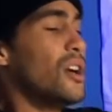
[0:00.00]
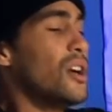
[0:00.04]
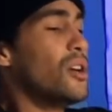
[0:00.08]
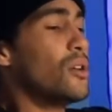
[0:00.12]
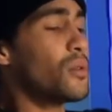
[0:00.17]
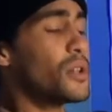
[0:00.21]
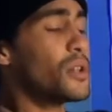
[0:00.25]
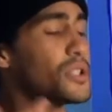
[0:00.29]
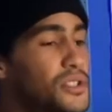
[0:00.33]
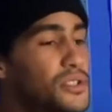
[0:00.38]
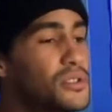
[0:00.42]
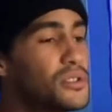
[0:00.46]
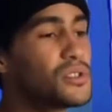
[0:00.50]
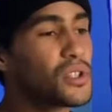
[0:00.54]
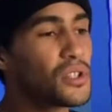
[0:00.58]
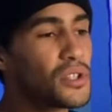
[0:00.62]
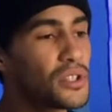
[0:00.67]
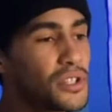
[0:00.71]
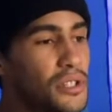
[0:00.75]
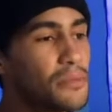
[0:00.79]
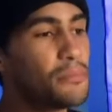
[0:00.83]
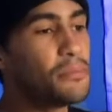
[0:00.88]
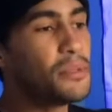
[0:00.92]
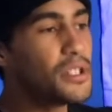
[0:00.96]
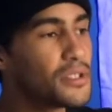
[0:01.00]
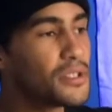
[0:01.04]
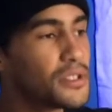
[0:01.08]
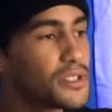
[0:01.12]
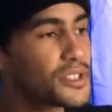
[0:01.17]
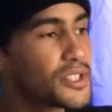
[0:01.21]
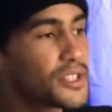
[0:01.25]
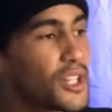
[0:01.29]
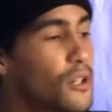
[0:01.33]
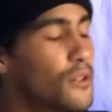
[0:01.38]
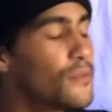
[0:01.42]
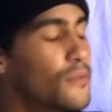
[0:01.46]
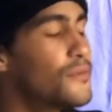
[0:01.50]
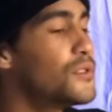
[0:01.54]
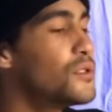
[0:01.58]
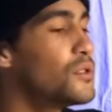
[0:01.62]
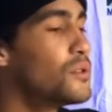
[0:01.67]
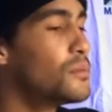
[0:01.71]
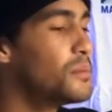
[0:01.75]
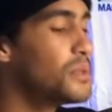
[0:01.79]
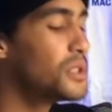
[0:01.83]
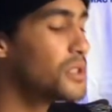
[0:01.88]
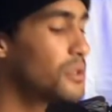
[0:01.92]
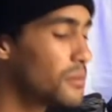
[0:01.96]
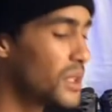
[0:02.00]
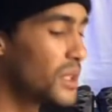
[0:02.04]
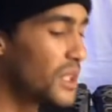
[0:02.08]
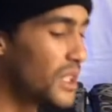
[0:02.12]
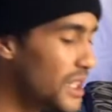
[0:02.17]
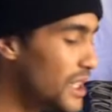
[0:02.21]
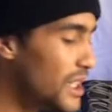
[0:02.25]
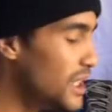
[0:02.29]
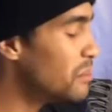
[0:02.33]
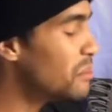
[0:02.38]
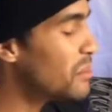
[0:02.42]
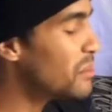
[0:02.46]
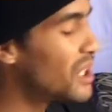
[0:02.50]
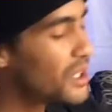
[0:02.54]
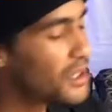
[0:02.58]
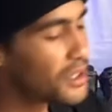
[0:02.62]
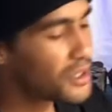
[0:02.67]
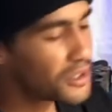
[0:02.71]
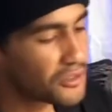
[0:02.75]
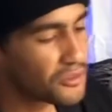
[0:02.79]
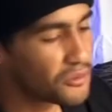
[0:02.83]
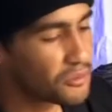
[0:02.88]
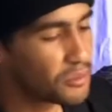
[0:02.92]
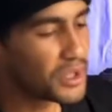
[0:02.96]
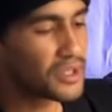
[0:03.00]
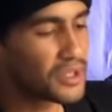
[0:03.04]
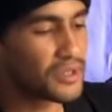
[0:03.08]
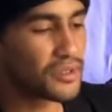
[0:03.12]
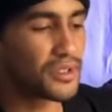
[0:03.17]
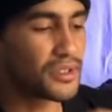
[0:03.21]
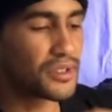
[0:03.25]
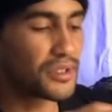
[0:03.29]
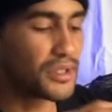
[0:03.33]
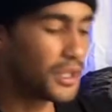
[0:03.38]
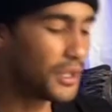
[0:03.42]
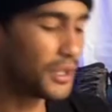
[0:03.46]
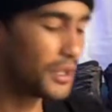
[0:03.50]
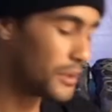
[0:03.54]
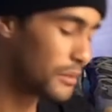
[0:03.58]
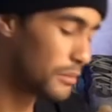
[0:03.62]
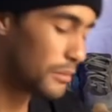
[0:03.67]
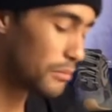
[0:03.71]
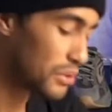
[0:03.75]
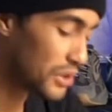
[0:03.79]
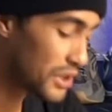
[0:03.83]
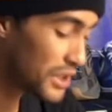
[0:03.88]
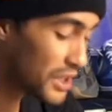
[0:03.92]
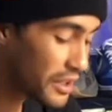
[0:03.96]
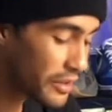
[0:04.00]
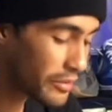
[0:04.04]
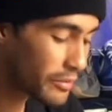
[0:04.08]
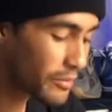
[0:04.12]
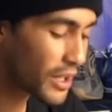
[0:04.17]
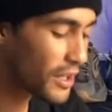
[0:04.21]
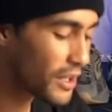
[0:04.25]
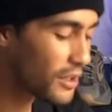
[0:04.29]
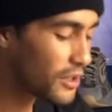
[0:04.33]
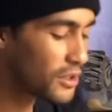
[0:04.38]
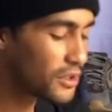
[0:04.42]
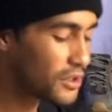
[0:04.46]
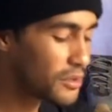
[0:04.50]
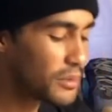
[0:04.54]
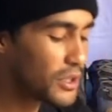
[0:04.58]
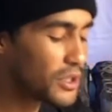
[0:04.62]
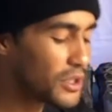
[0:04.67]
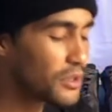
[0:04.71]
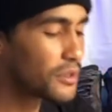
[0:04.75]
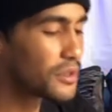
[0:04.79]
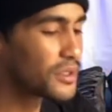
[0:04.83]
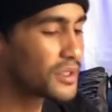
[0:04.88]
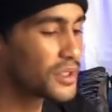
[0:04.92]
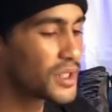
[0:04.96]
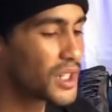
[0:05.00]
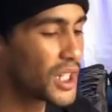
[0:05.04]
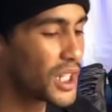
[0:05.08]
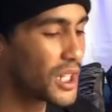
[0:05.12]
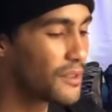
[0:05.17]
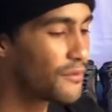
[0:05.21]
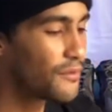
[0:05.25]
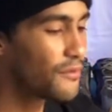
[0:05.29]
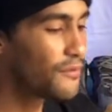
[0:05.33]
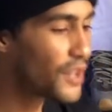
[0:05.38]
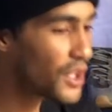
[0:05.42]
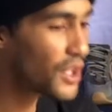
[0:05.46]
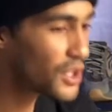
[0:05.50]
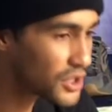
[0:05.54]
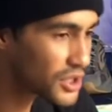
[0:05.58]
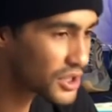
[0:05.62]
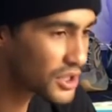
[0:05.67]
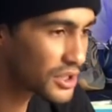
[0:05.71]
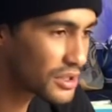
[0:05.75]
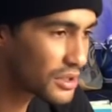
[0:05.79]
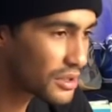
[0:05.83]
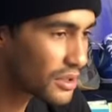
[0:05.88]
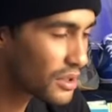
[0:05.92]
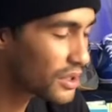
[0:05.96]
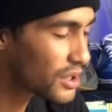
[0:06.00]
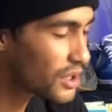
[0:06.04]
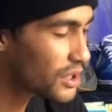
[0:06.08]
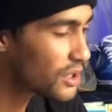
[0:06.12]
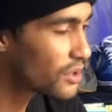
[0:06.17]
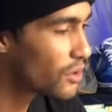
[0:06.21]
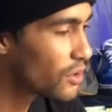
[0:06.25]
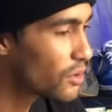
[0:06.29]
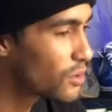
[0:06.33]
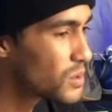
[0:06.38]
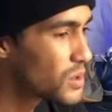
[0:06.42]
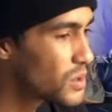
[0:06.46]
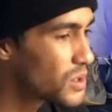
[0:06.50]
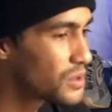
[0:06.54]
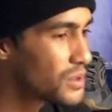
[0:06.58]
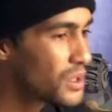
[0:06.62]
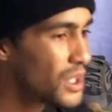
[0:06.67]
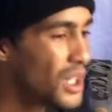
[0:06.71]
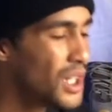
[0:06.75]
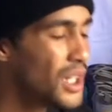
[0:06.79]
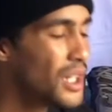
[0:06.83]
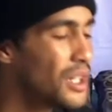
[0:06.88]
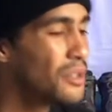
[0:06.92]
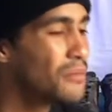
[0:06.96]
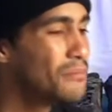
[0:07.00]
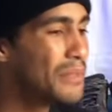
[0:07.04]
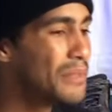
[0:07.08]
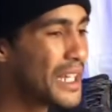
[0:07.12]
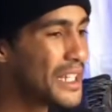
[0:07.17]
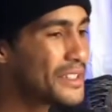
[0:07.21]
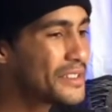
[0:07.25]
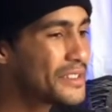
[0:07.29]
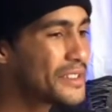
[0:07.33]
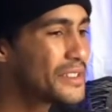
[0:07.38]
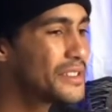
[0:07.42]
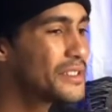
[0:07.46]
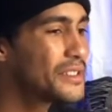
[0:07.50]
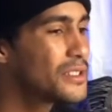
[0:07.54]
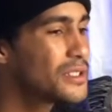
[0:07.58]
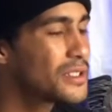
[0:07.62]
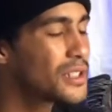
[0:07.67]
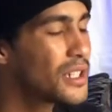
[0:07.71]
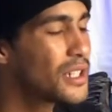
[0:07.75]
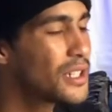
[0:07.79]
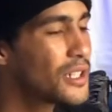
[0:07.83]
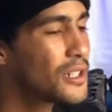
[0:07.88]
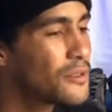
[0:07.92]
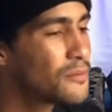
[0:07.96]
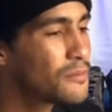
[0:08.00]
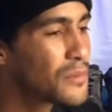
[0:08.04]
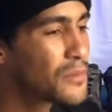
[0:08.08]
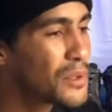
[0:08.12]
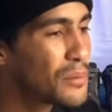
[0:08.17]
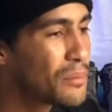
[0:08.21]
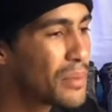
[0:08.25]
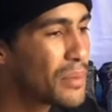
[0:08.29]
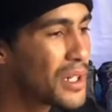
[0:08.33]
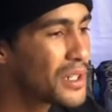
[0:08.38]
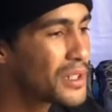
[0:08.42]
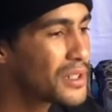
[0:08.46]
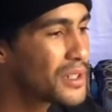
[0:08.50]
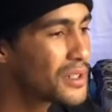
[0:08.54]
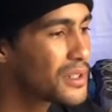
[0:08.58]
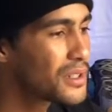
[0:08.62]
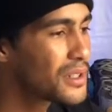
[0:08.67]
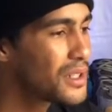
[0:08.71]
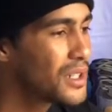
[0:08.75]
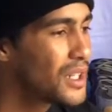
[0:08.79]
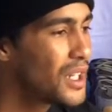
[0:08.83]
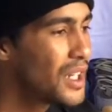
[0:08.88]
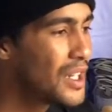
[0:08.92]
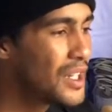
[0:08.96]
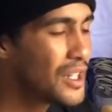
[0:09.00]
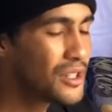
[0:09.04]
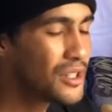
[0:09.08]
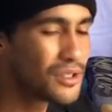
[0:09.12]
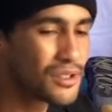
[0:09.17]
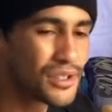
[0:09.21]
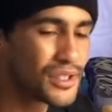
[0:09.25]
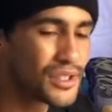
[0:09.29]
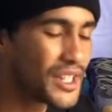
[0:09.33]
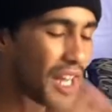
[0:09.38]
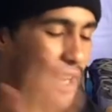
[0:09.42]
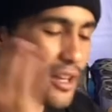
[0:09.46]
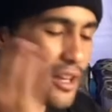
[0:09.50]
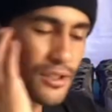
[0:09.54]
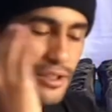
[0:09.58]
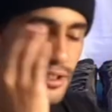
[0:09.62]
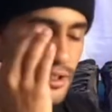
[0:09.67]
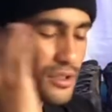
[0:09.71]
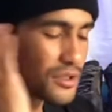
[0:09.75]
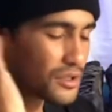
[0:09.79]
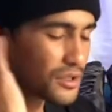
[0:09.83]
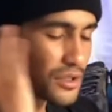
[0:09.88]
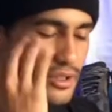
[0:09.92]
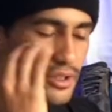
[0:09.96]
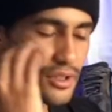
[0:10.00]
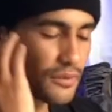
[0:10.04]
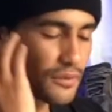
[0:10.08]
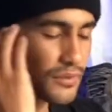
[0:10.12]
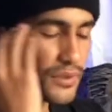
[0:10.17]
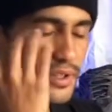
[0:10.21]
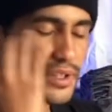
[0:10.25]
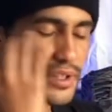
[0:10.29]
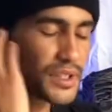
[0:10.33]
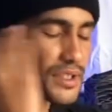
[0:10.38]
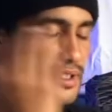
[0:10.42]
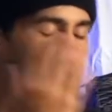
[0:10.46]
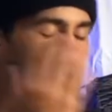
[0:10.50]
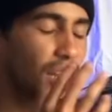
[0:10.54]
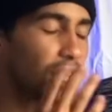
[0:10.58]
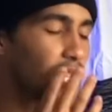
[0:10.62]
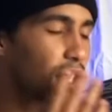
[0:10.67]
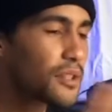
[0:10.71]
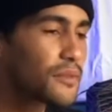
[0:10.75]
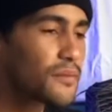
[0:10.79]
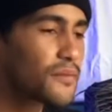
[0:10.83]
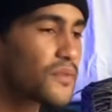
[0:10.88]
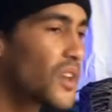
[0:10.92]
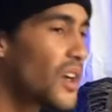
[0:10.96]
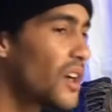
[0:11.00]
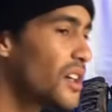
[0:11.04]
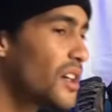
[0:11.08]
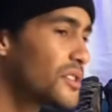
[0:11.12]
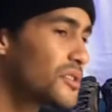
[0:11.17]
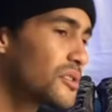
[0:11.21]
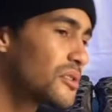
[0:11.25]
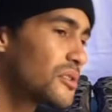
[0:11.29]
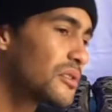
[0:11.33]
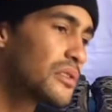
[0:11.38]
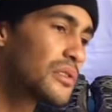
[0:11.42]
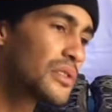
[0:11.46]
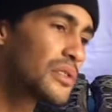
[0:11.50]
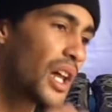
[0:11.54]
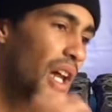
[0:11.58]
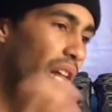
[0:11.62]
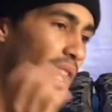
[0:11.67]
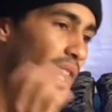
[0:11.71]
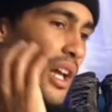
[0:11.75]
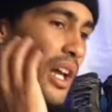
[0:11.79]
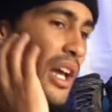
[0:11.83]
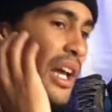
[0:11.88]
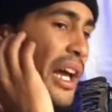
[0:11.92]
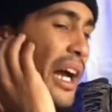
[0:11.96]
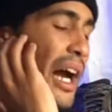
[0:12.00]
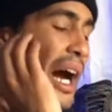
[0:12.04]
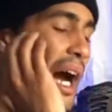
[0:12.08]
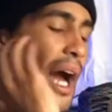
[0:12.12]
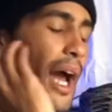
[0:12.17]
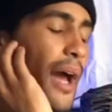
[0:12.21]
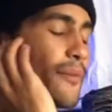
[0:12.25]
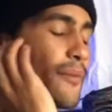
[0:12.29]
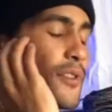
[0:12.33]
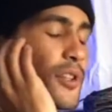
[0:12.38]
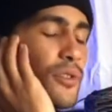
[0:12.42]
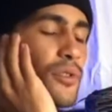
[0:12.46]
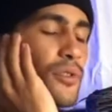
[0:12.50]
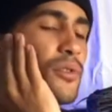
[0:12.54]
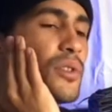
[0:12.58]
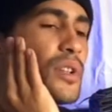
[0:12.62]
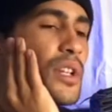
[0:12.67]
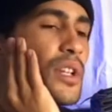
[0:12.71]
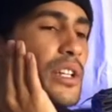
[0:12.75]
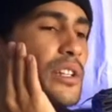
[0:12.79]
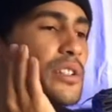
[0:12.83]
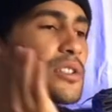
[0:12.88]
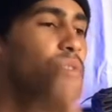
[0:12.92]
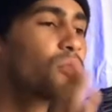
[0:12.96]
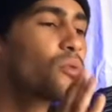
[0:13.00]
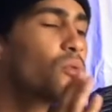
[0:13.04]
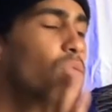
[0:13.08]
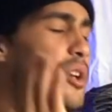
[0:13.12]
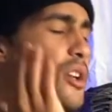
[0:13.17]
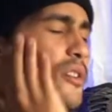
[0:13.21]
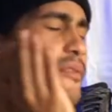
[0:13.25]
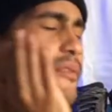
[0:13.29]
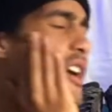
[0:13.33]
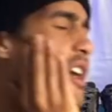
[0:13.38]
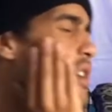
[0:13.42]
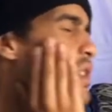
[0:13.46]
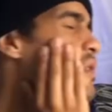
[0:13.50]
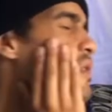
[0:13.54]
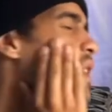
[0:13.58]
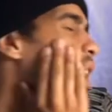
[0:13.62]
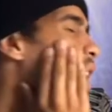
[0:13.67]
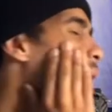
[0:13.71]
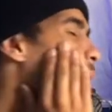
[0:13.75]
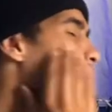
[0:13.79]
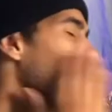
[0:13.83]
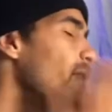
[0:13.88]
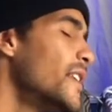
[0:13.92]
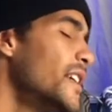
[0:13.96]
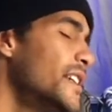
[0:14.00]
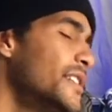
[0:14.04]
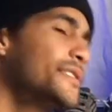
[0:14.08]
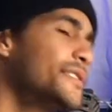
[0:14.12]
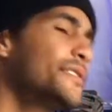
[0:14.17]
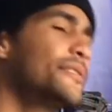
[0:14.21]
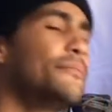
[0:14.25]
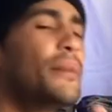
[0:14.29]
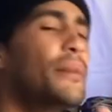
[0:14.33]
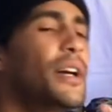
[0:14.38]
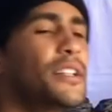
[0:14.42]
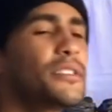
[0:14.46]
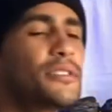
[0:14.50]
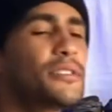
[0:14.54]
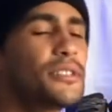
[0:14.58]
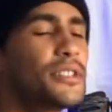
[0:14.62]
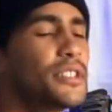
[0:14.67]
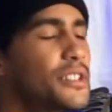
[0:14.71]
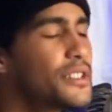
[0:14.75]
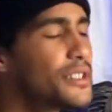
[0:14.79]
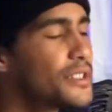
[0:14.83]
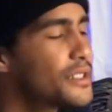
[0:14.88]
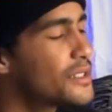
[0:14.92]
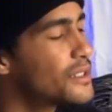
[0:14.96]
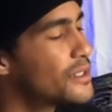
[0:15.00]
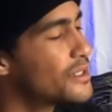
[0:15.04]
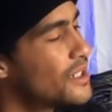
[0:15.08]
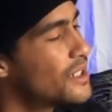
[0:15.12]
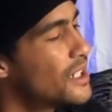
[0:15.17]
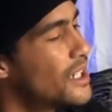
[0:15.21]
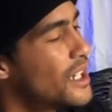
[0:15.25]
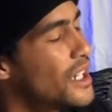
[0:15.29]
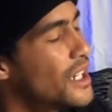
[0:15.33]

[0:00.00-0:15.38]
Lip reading: once you learn to be yourself, you'll be able to eat better, you'll be able to breathe better, you'll be able to like function on a normal basis, compared to you're downing yourself with these negative thoughts, or like, I have to do this, or what if I don't have this to match this? And